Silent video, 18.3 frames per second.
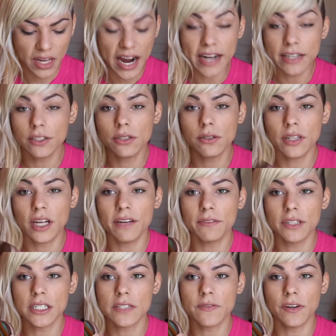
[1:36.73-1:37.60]
I do
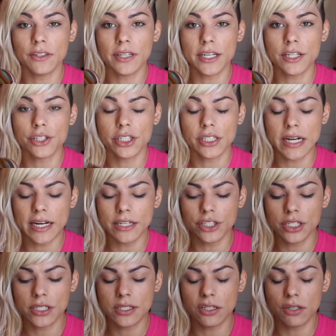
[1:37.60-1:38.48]
love this foundation. I
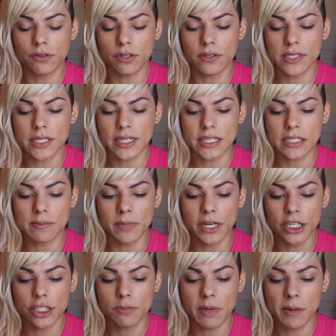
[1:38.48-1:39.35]
just don't use it as
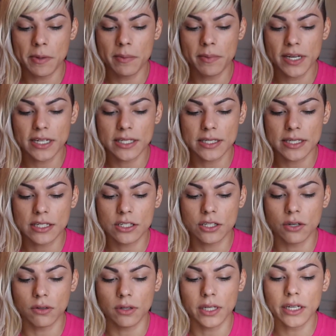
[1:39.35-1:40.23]
much, maybe because it's
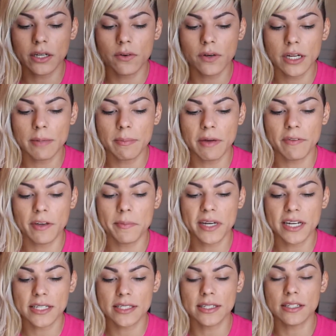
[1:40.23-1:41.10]
so liquid, maybe
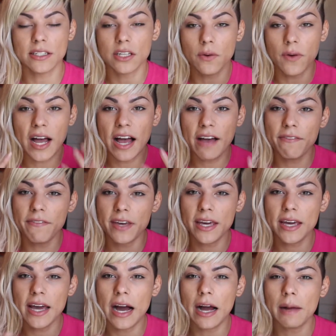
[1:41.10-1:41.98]
because it's so
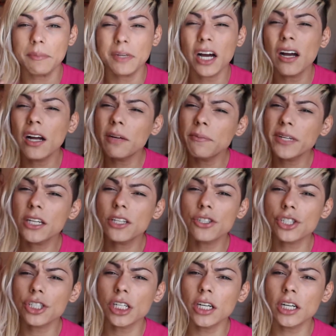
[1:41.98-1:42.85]
heavy. I'm
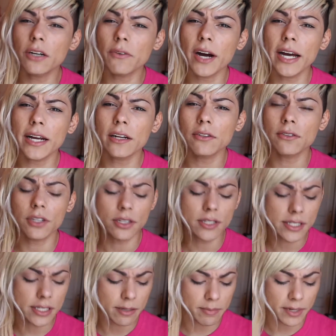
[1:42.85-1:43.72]
not sure why I don't
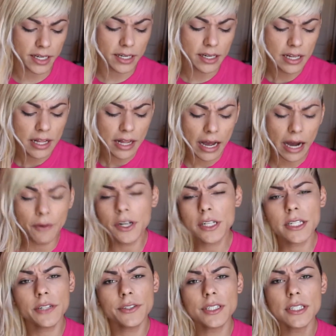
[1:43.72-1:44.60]
use it, but I
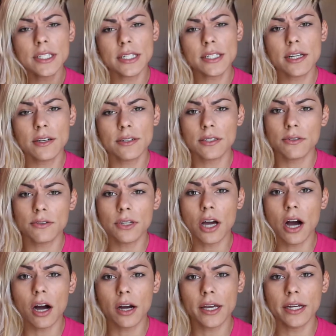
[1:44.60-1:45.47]
wanted to go into detail so
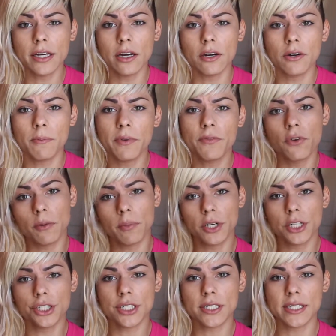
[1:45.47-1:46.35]
y'all can know before
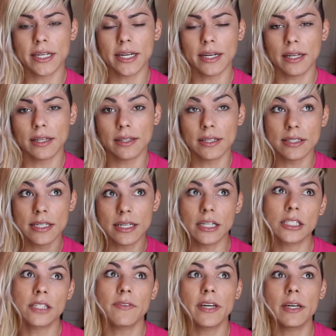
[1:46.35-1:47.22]
purchasing the
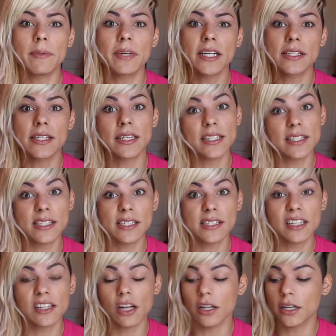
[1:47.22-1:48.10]
TSV, because it is
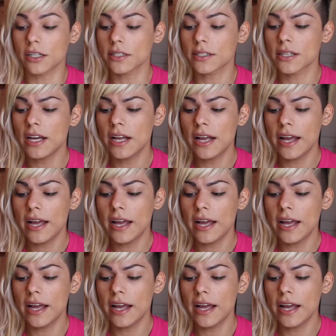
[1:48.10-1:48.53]
$60,